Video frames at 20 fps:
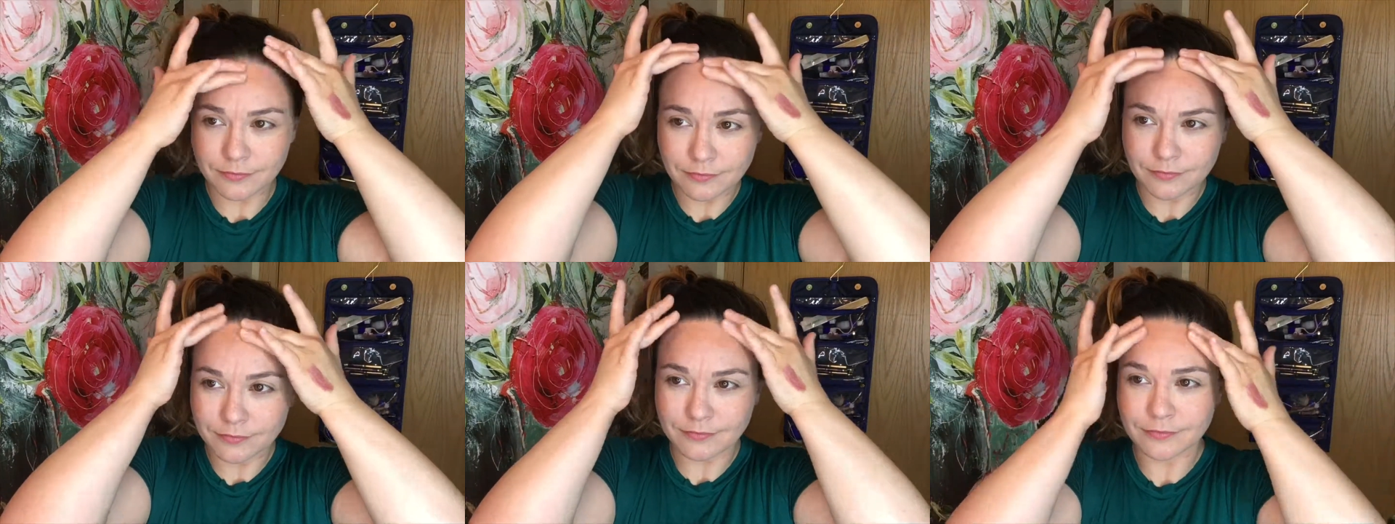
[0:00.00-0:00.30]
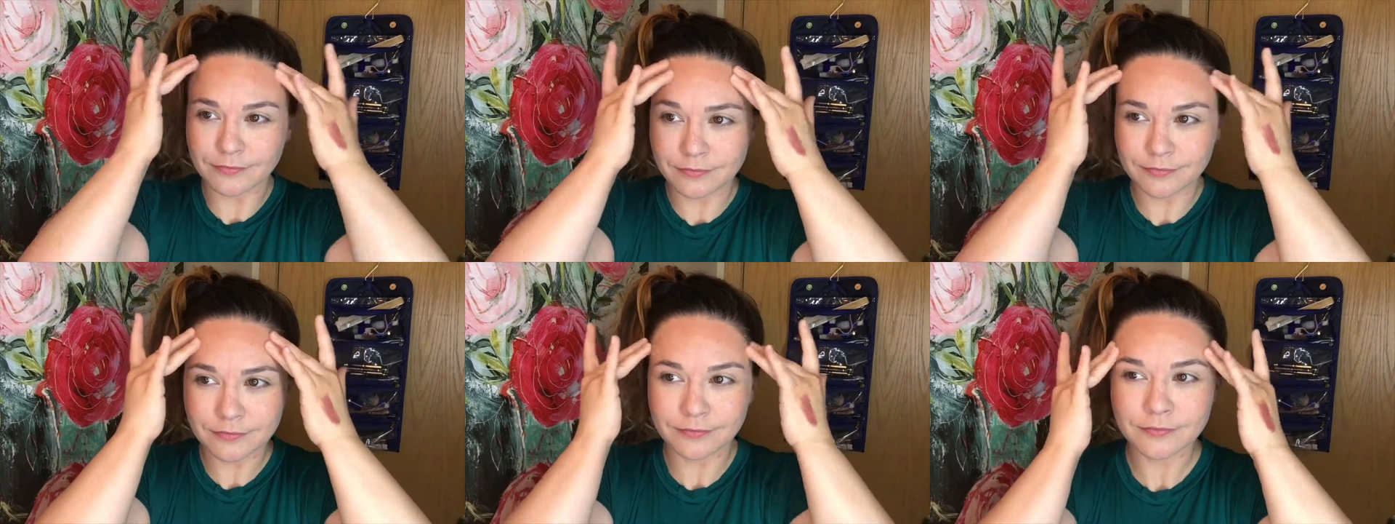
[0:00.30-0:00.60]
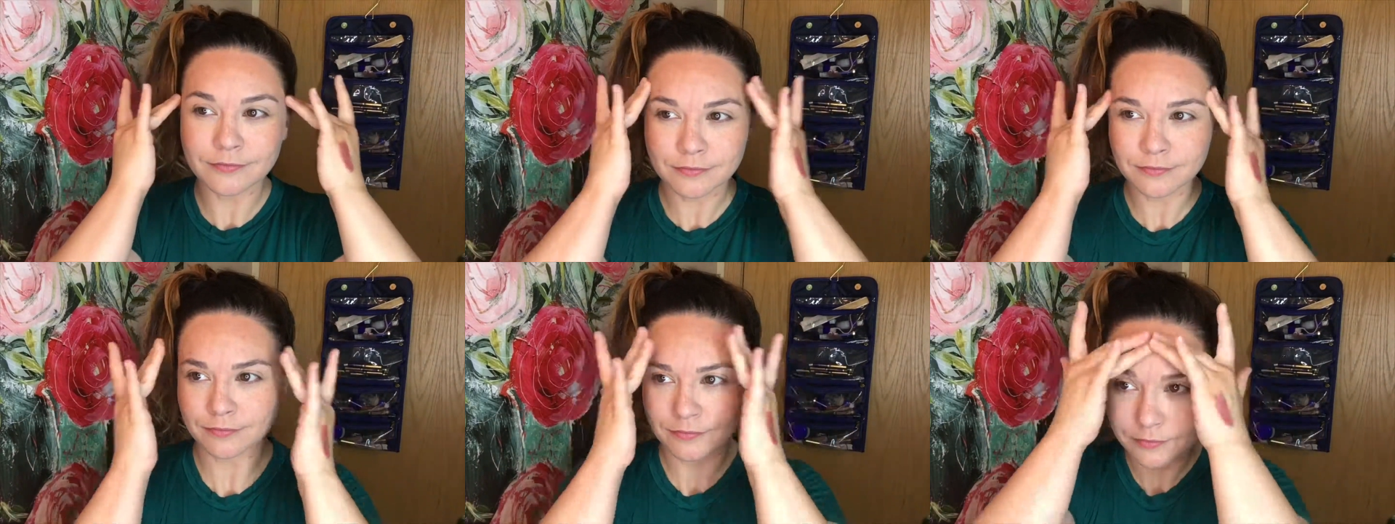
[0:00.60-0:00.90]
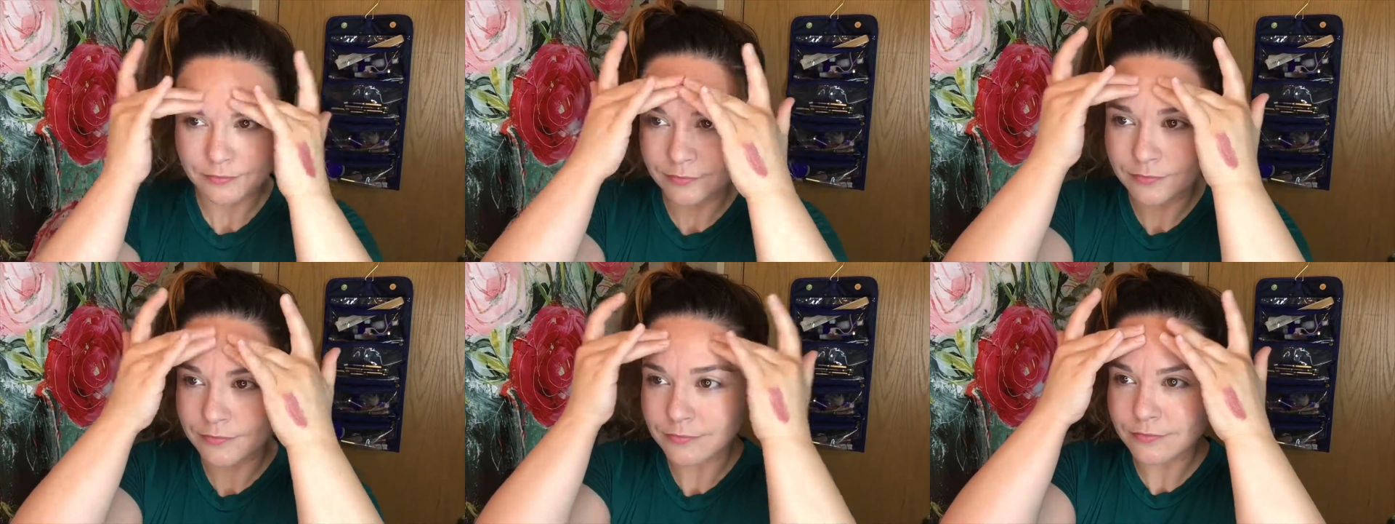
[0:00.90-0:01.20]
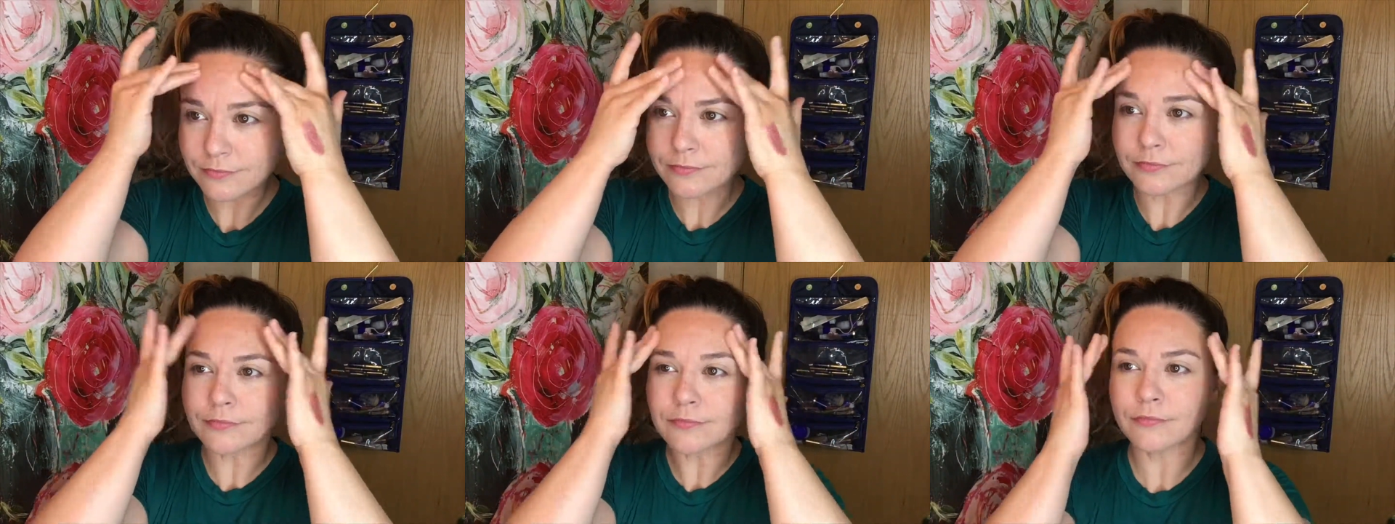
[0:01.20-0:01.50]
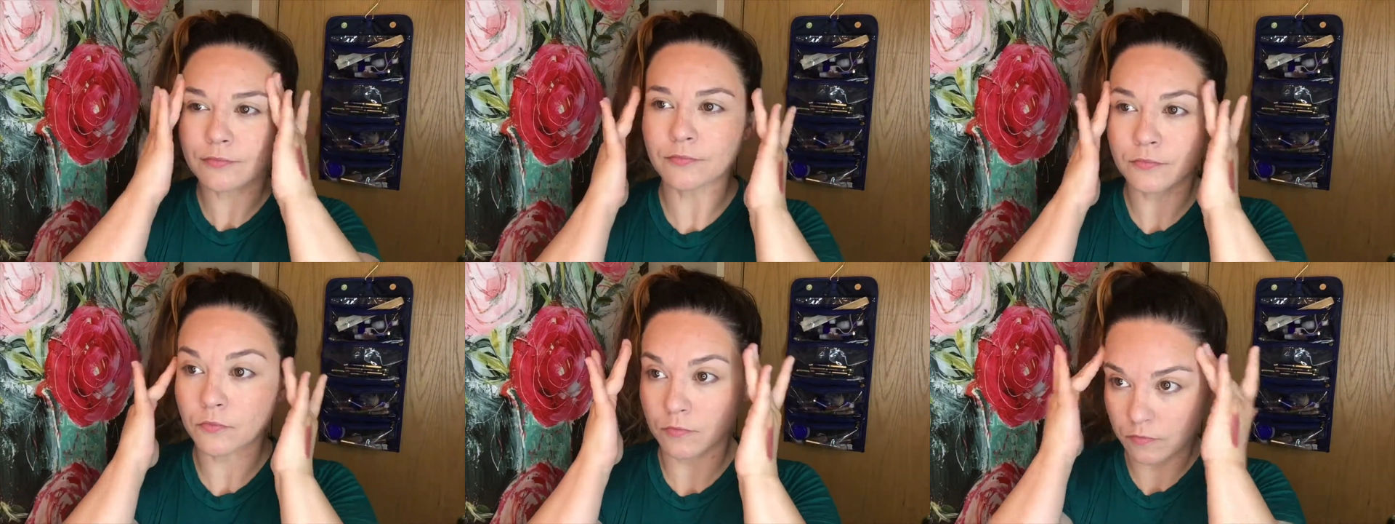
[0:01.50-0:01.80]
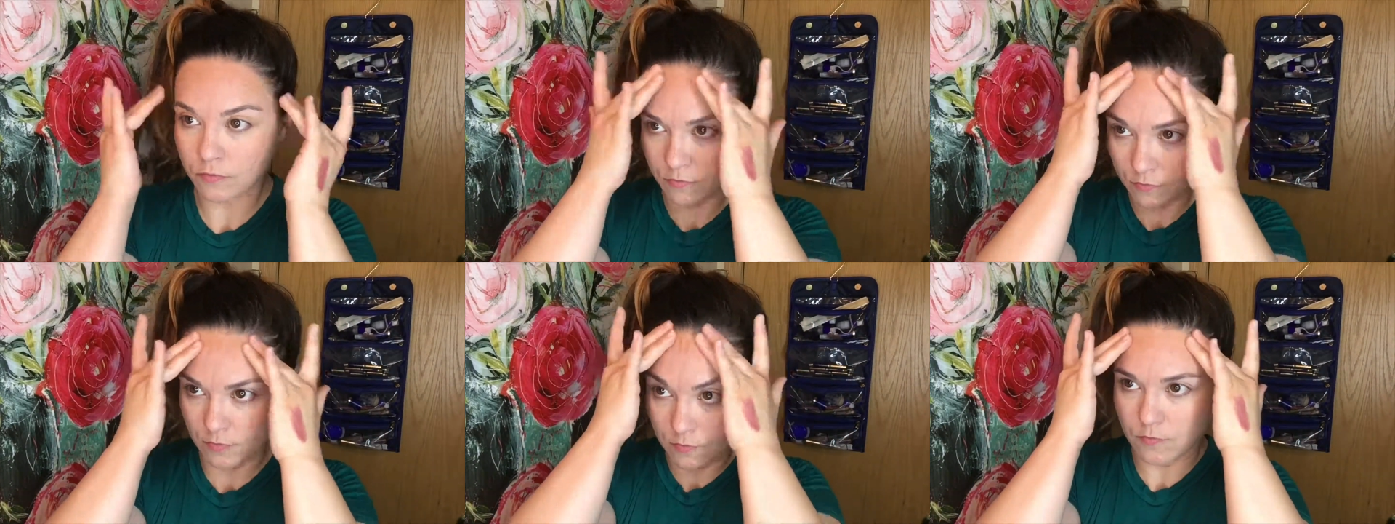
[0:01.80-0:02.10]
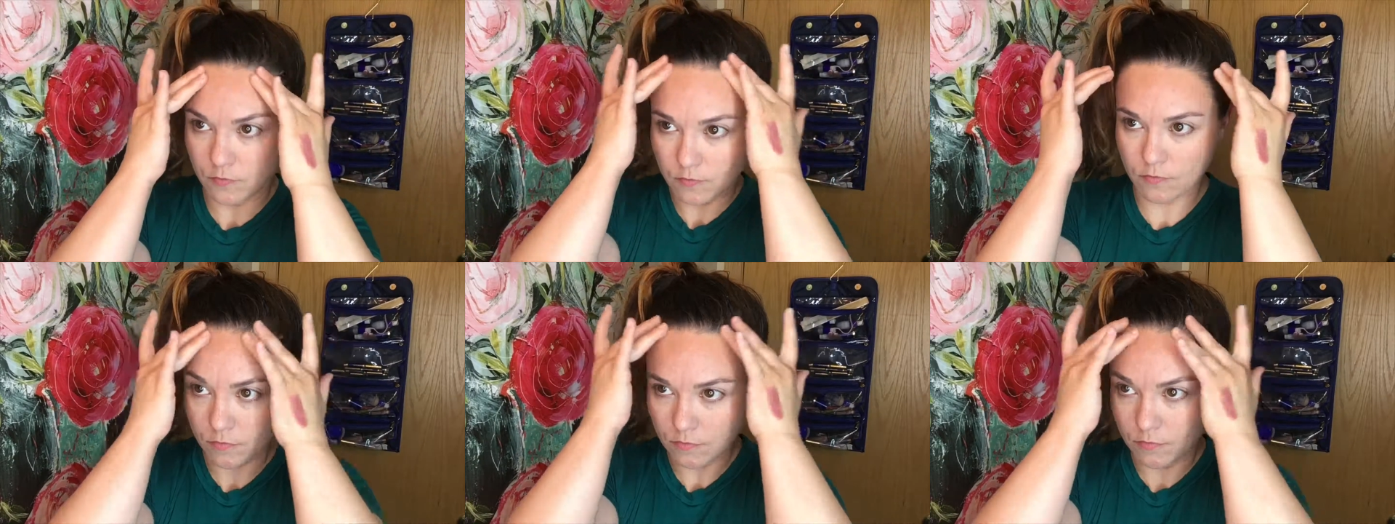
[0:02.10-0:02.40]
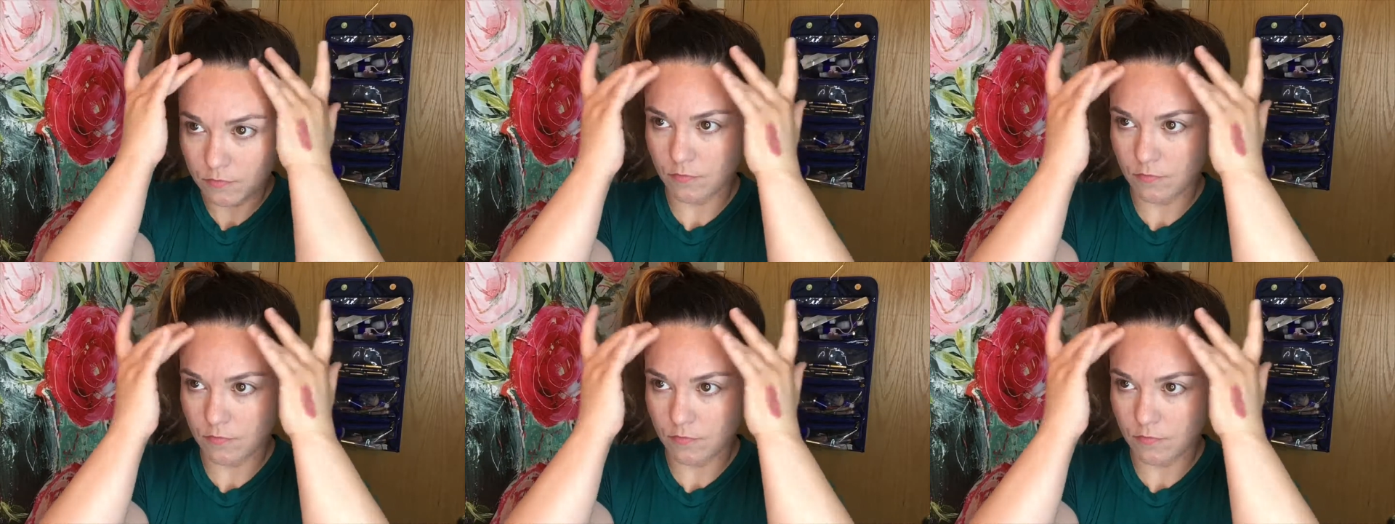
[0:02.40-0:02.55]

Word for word: Now I look like I've been kissed by the sun.